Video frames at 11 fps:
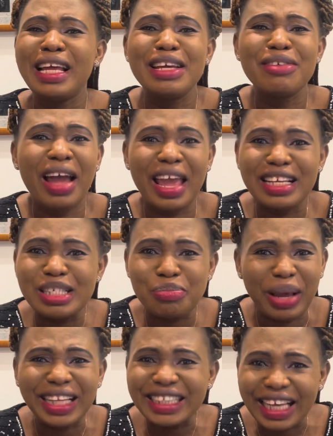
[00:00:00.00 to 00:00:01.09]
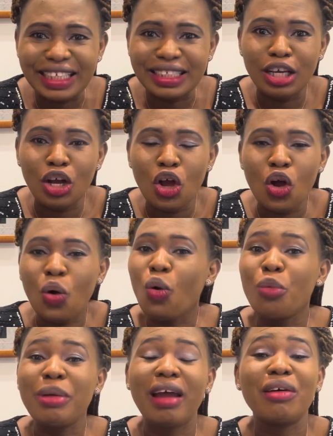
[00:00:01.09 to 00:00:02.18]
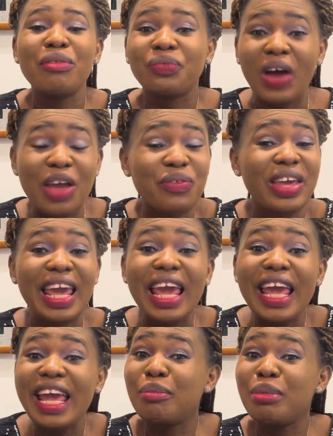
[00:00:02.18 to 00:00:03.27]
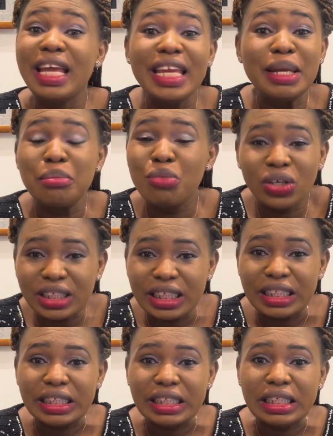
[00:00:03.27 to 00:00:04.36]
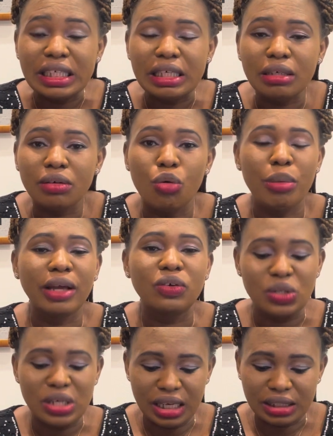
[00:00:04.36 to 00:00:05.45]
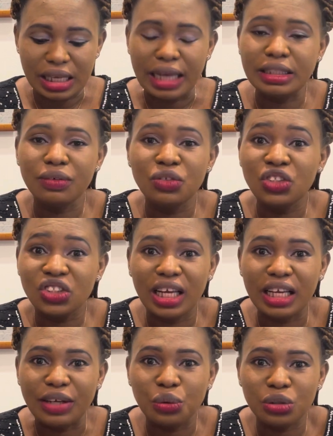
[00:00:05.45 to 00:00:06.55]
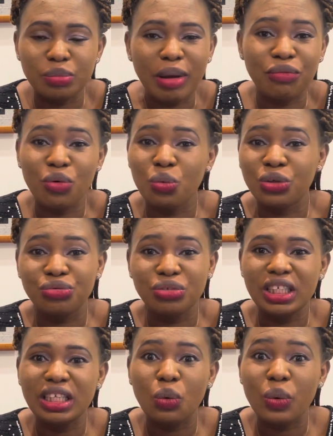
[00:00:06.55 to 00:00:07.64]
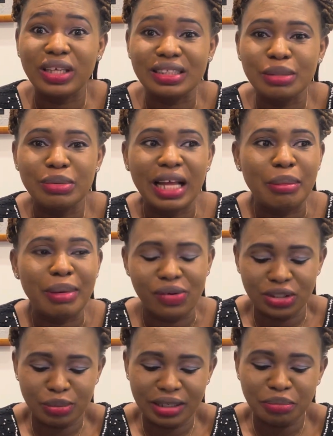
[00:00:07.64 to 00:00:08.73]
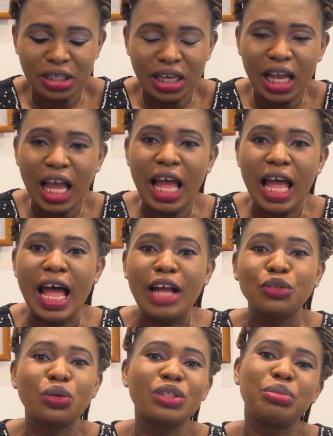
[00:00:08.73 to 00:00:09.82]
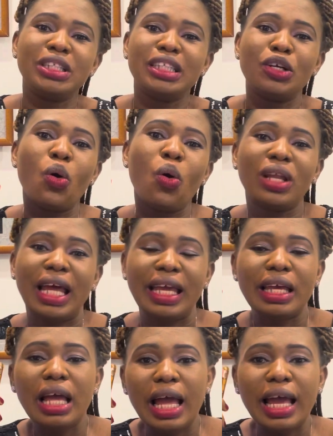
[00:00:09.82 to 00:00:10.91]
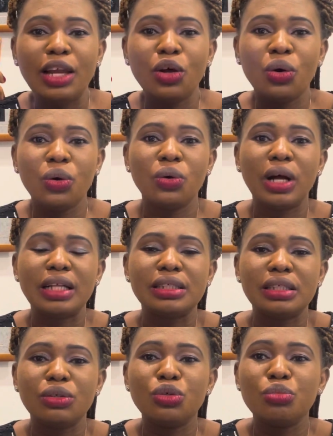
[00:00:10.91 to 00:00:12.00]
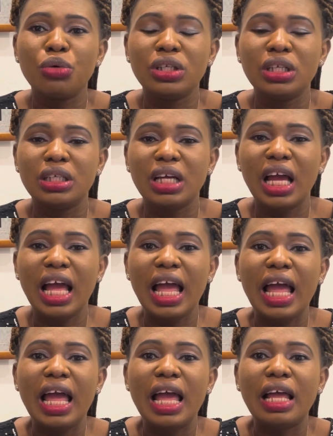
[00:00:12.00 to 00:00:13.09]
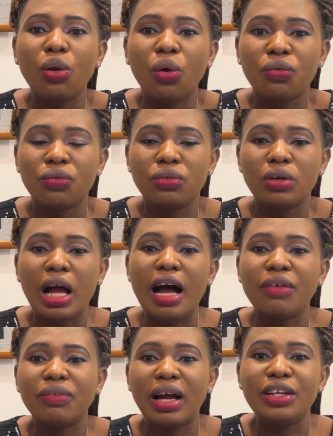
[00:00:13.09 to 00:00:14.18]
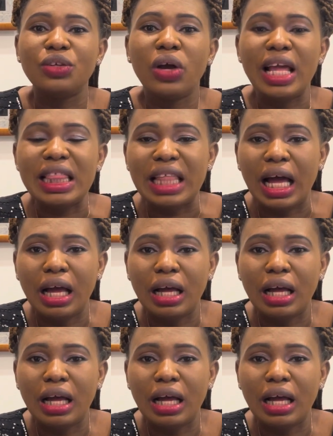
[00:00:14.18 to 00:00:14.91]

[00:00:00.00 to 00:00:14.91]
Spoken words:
never expected. Call me around 5 a.m. in the morning. Oh my goodness, I didn't even check. My phone was ringing and we were sleeping. I and my husband, I just picked the call like, hello, auntie, good morning. Love, how far? You don't enter.